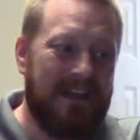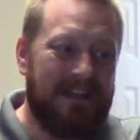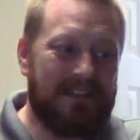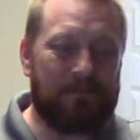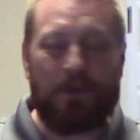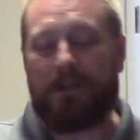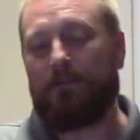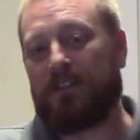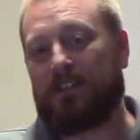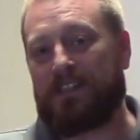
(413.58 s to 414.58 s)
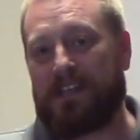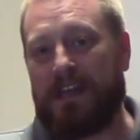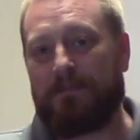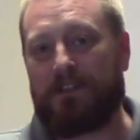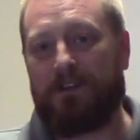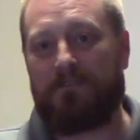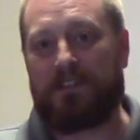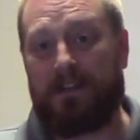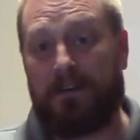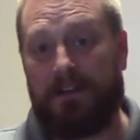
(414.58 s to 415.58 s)
it's pretty much the same
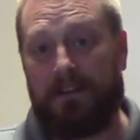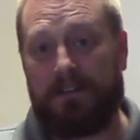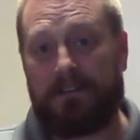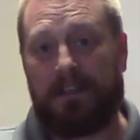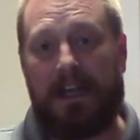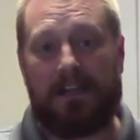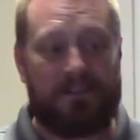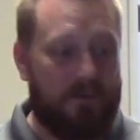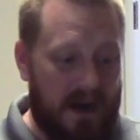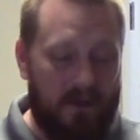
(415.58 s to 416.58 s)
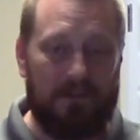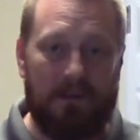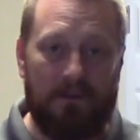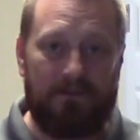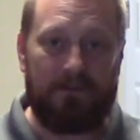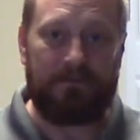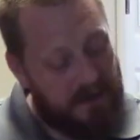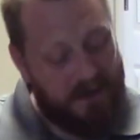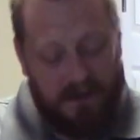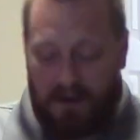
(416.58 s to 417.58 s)
surface area as a round loaf.
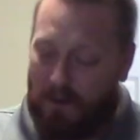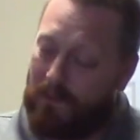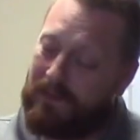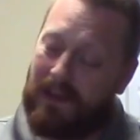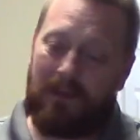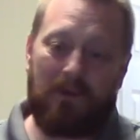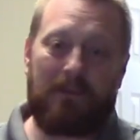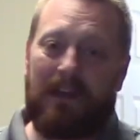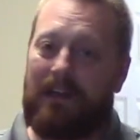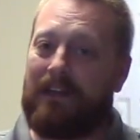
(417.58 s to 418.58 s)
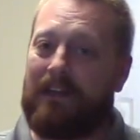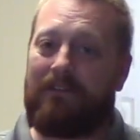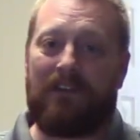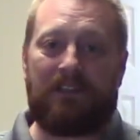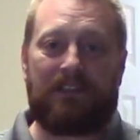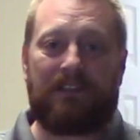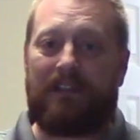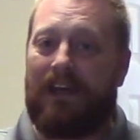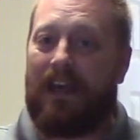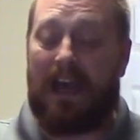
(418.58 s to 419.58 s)
Oh man, what am I gonna give this?
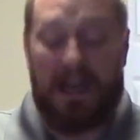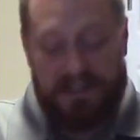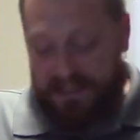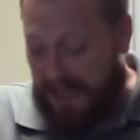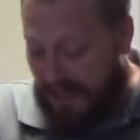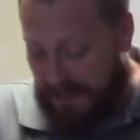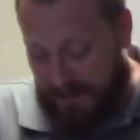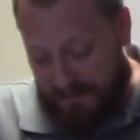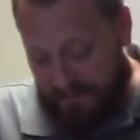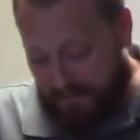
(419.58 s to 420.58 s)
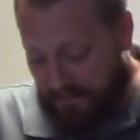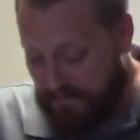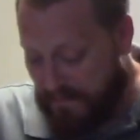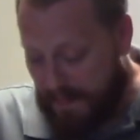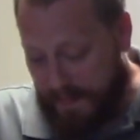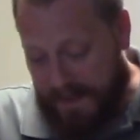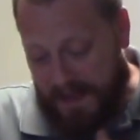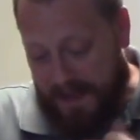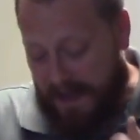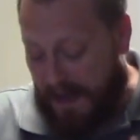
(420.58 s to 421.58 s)
Out of 10.
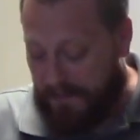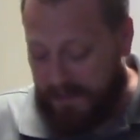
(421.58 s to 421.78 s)
I